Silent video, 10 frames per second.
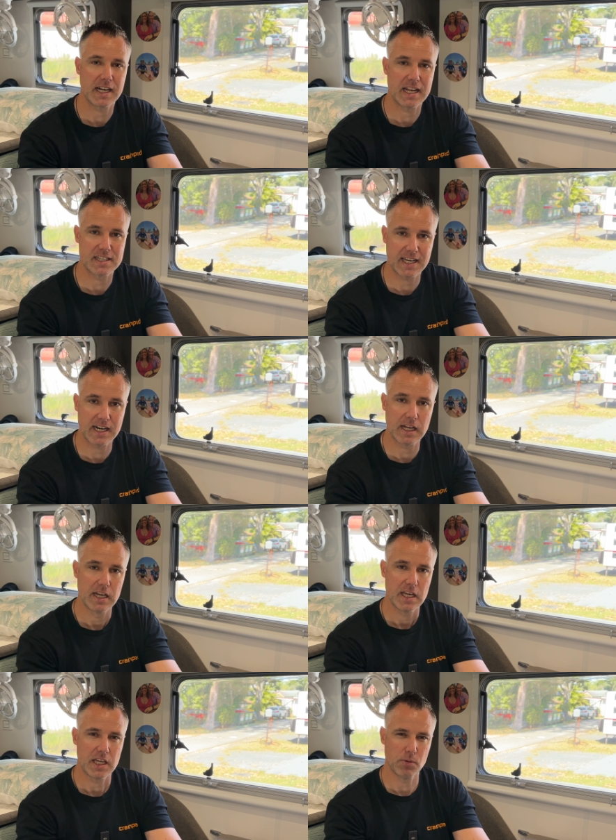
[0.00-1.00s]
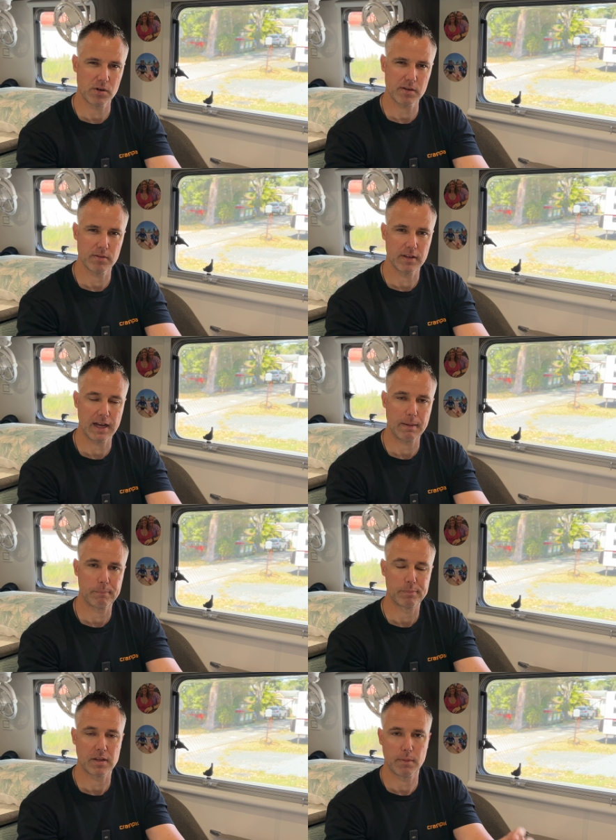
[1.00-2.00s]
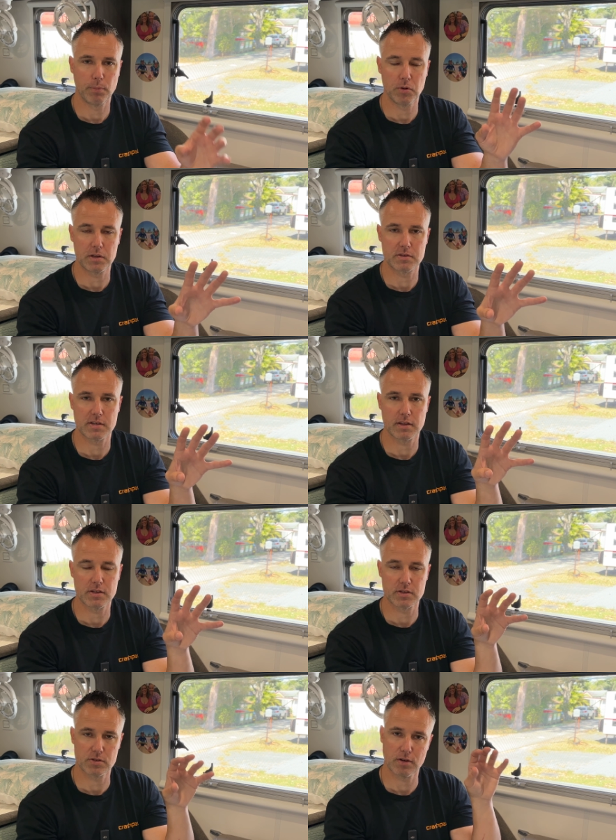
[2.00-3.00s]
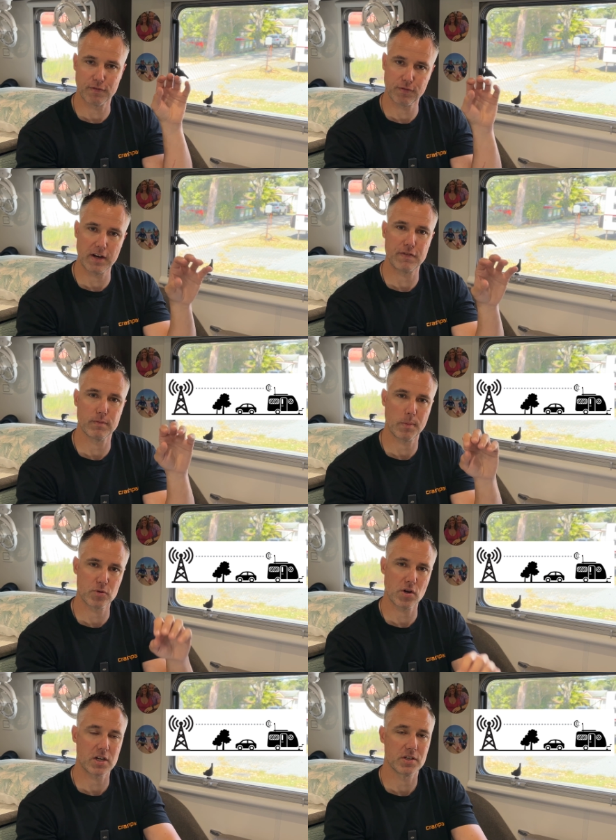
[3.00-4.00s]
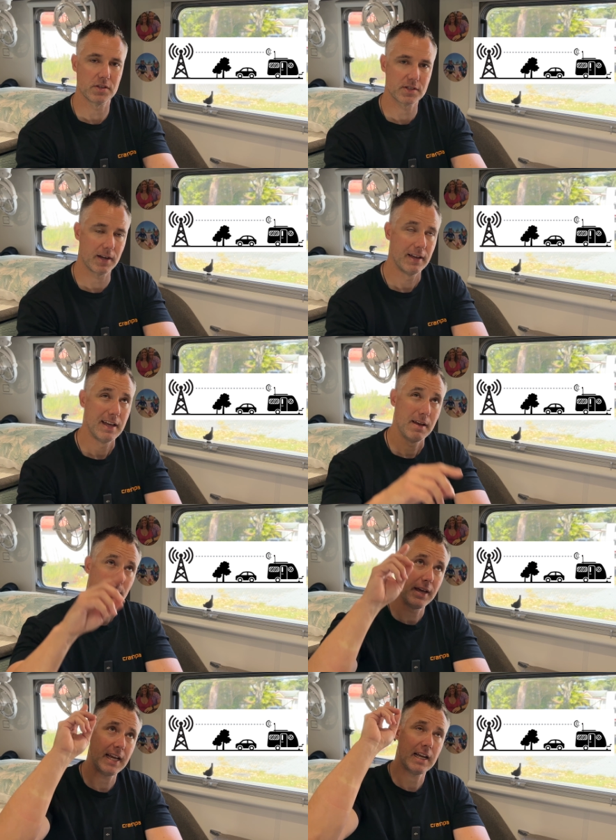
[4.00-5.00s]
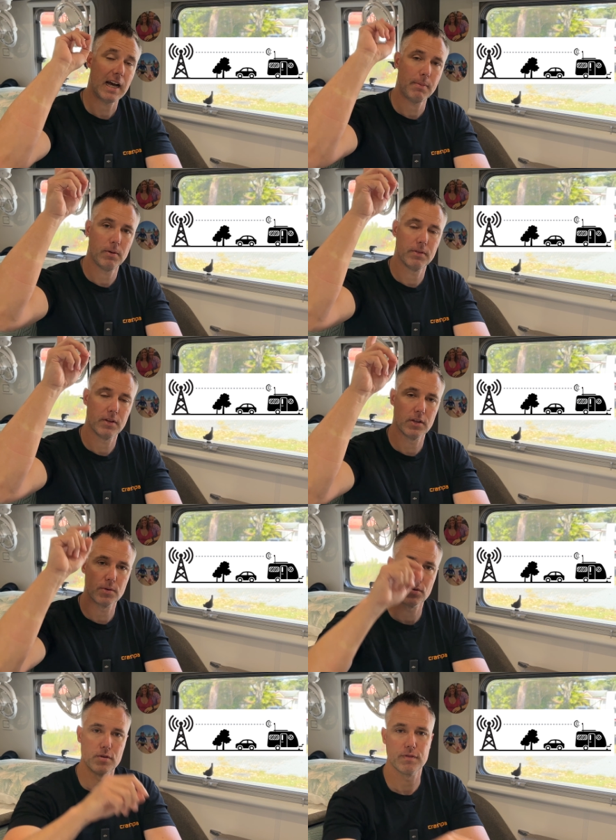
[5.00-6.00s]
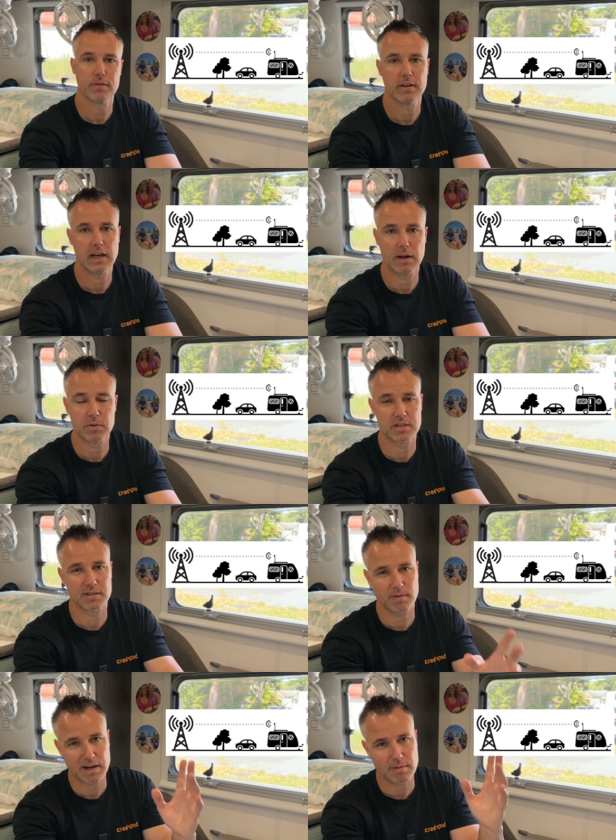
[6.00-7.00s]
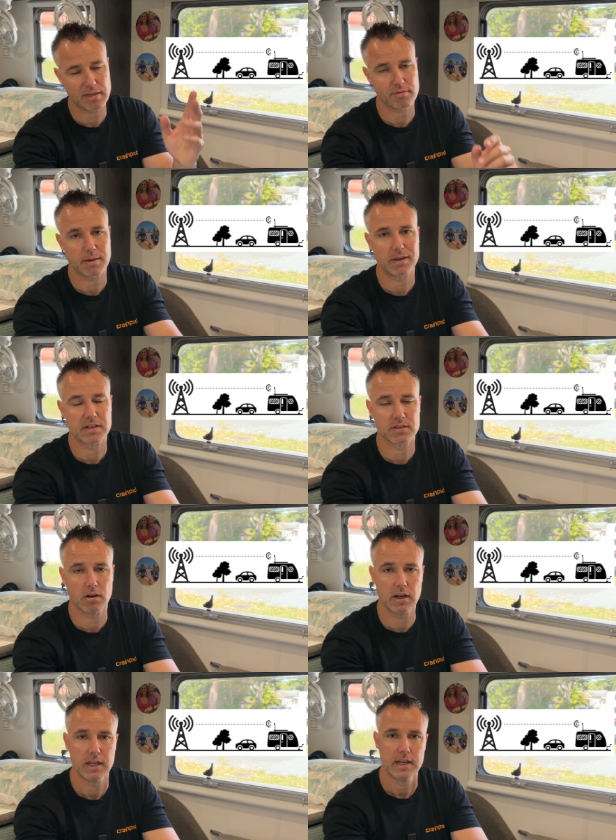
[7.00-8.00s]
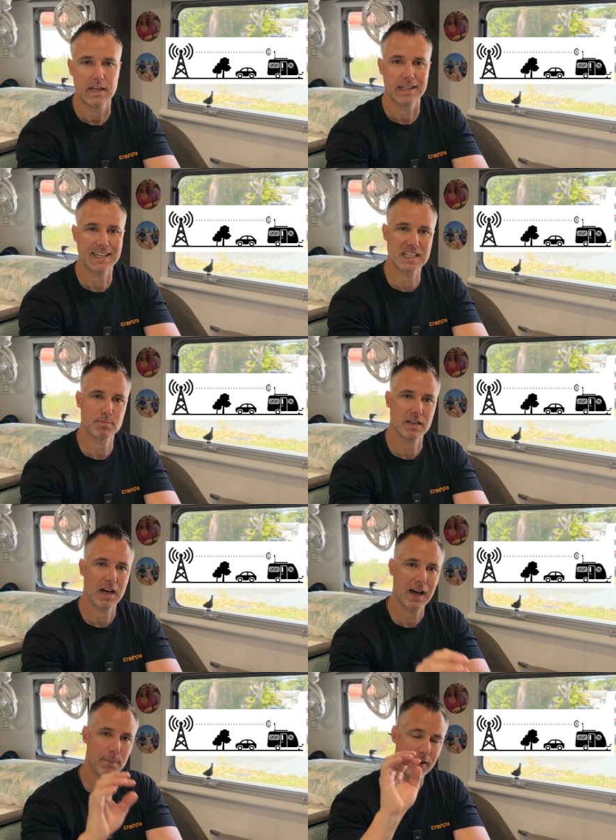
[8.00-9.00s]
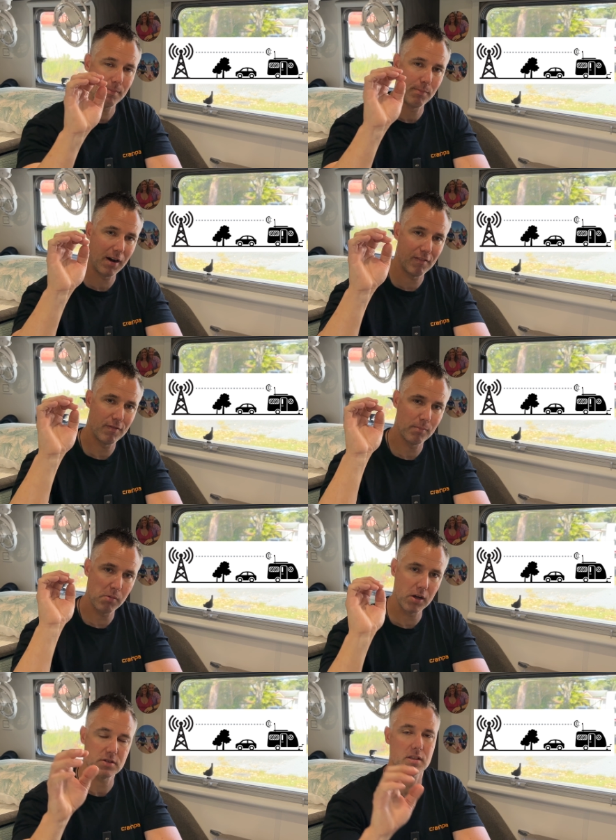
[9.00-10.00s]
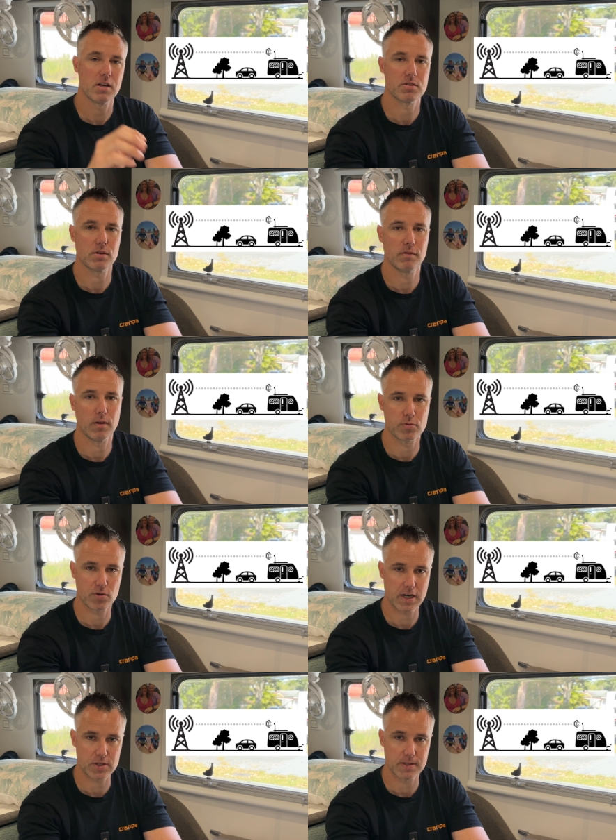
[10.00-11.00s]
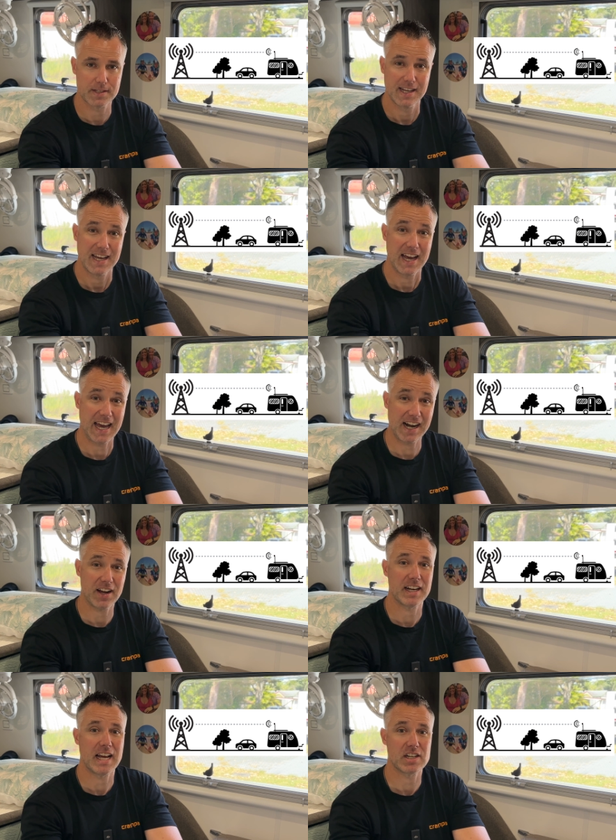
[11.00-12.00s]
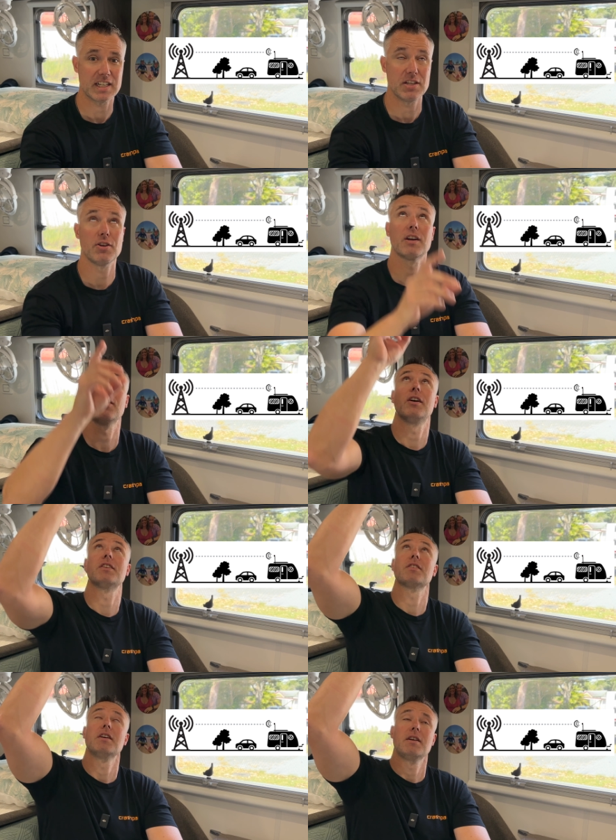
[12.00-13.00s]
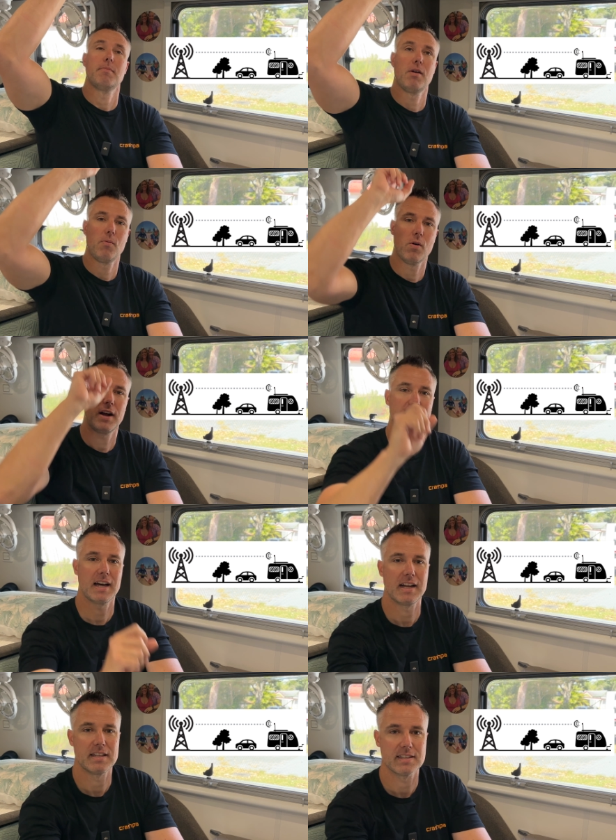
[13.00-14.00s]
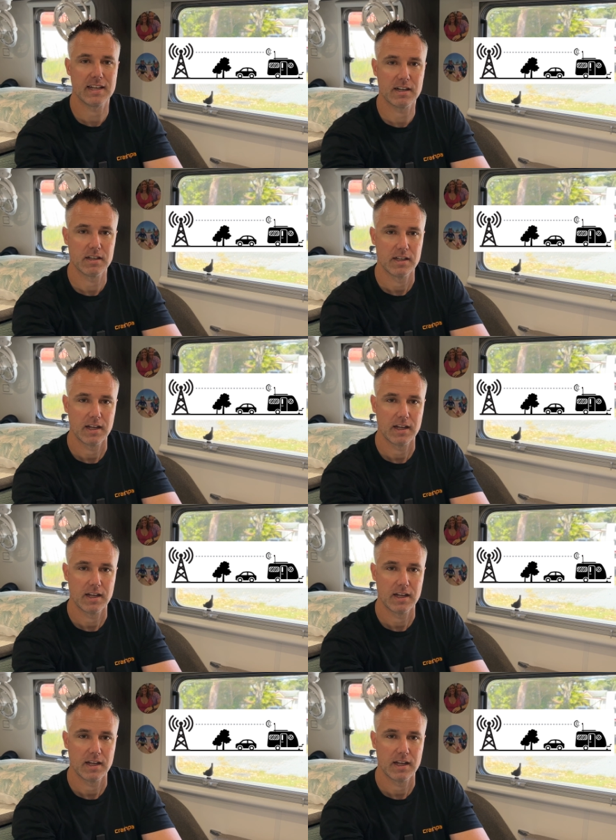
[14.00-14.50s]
an antenna, you want to put it so that it's sort of free from obstruction. So being up on the roof, which is around about 3 meters high, gets me up and above most of those sort of obstructions, and I can actually utilize my WineGuard antenna